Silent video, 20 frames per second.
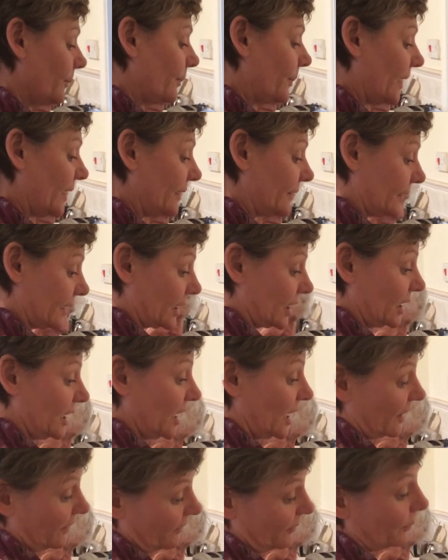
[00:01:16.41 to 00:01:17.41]

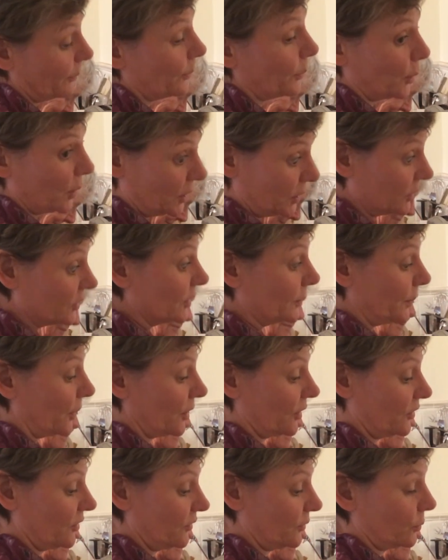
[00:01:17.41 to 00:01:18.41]
basically I boiled a
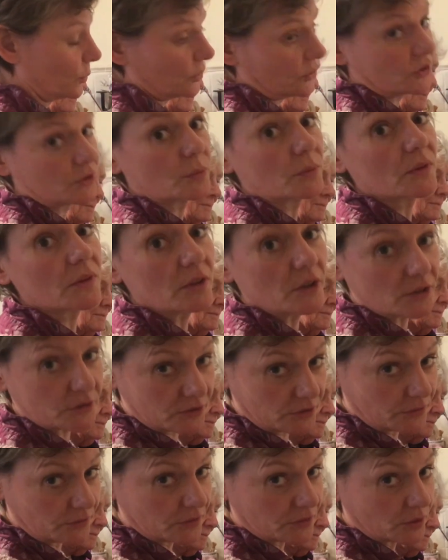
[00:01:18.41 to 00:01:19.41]
pot of water with
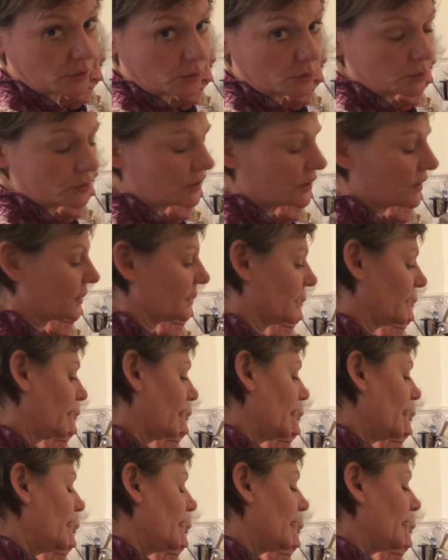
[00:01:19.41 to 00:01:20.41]
lots of salt
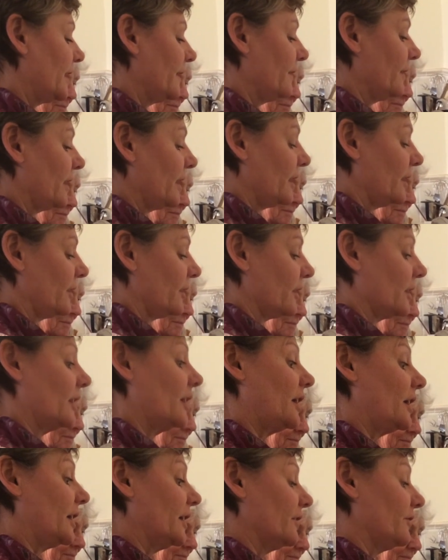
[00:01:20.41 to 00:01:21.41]
and then
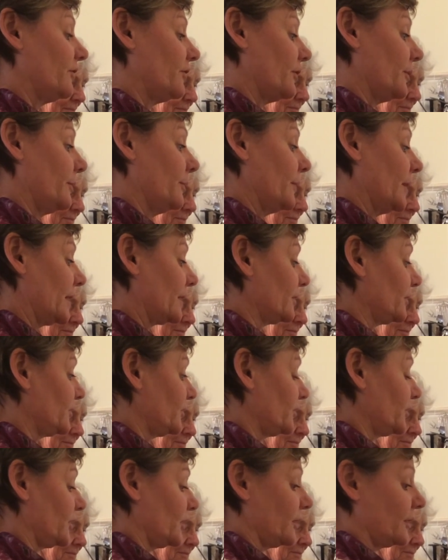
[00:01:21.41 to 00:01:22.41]
I've
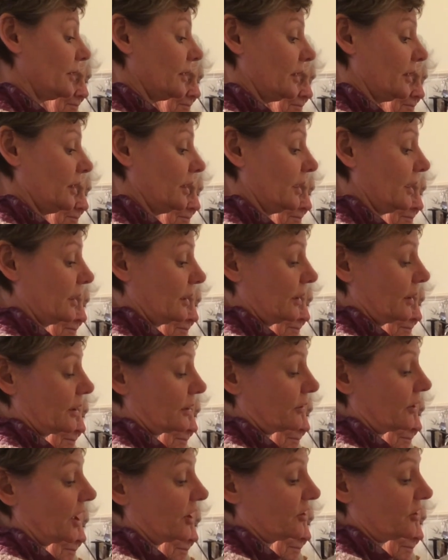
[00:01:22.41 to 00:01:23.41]
mixed the
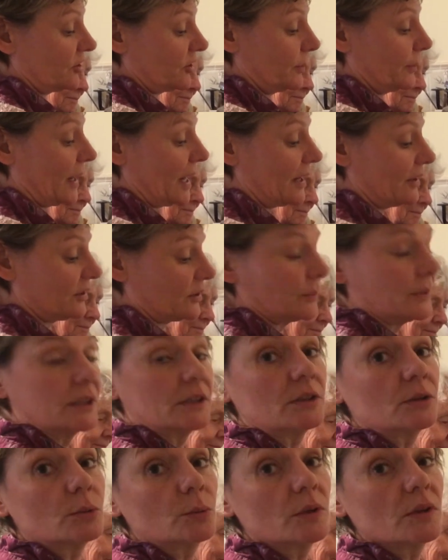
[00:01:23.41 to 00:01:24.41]
crushed maize
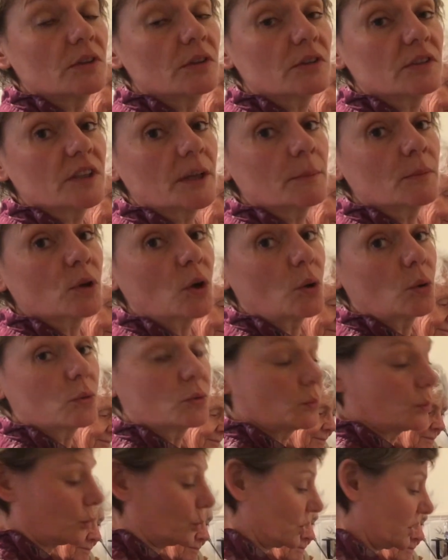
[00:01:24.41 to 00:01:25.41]
meal with some
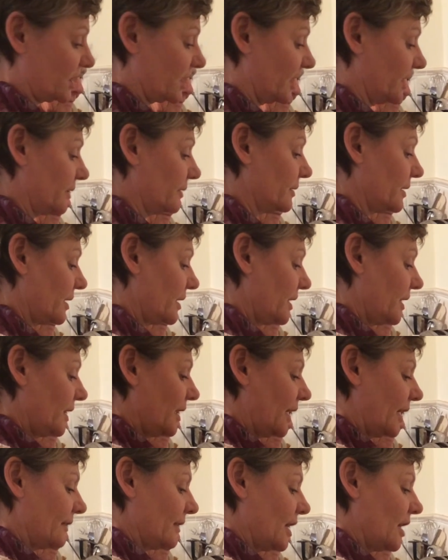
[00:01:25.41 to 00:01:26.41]
cold water
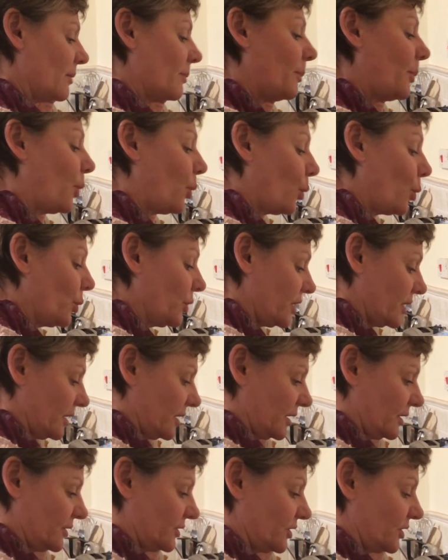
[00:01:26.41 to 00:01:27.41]
and then poured
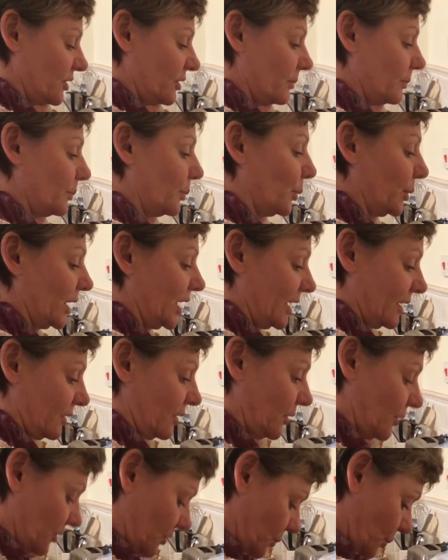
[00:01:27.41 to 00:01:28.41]
it into the boiling
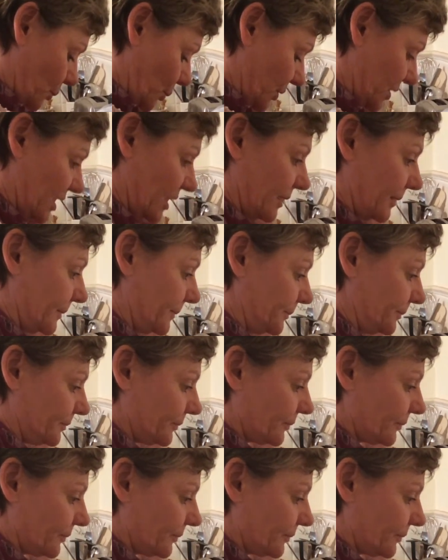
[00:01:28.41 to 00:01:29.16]
hot water